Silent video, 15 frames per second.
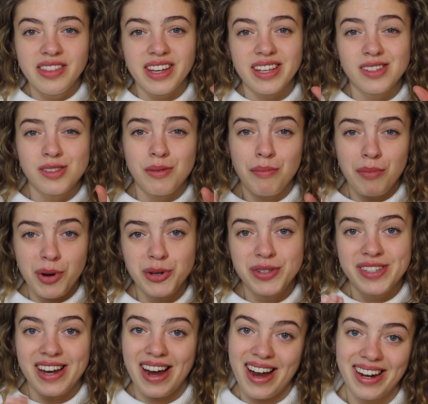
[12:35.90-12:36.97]
that is the
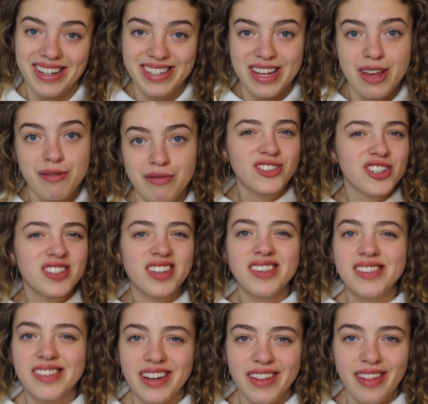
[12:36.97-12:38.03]
most active. Just
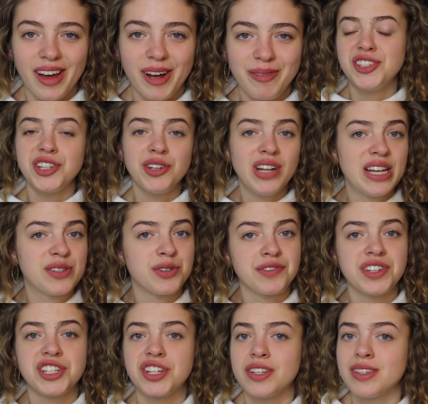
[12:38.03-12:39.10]
consider that. Do less
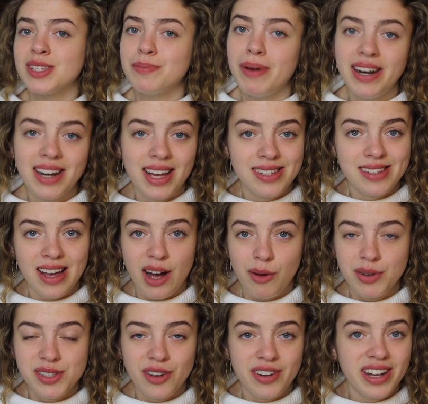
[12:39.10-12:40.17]
revision, spend less
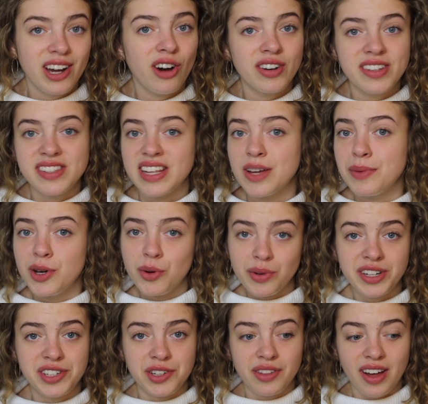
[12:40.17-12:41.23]
hours on it. Honestly, we all
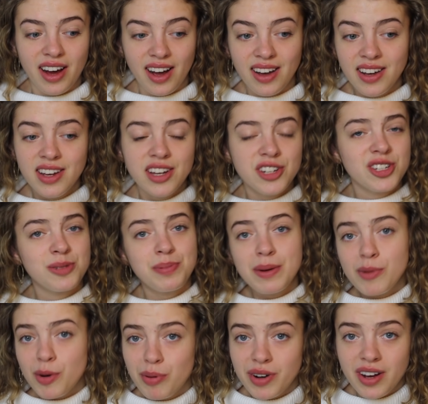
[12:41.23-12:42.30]
wanna do that. Just be
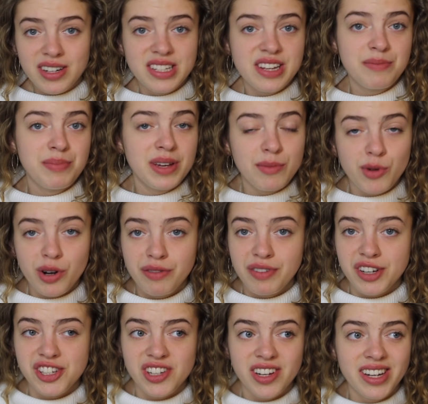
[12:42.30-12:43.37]
more productive, be more
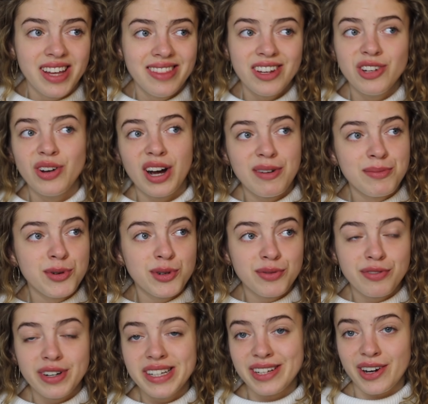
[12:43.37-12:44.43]
efficient, and then you have more
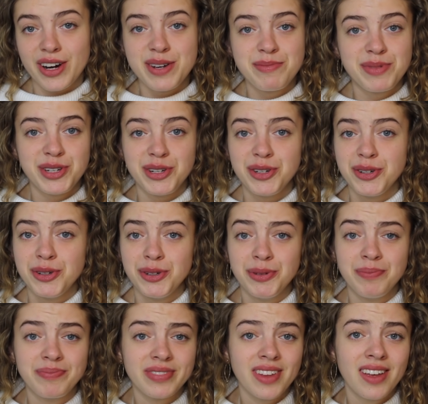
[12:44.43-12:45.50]
free time
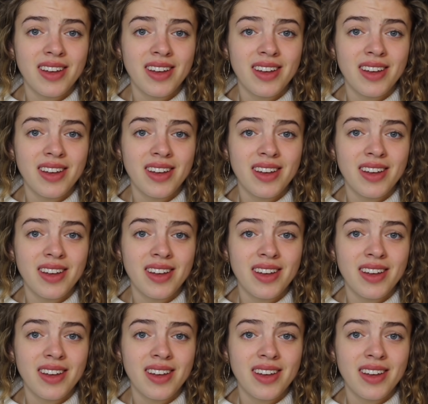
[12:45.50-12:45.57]
to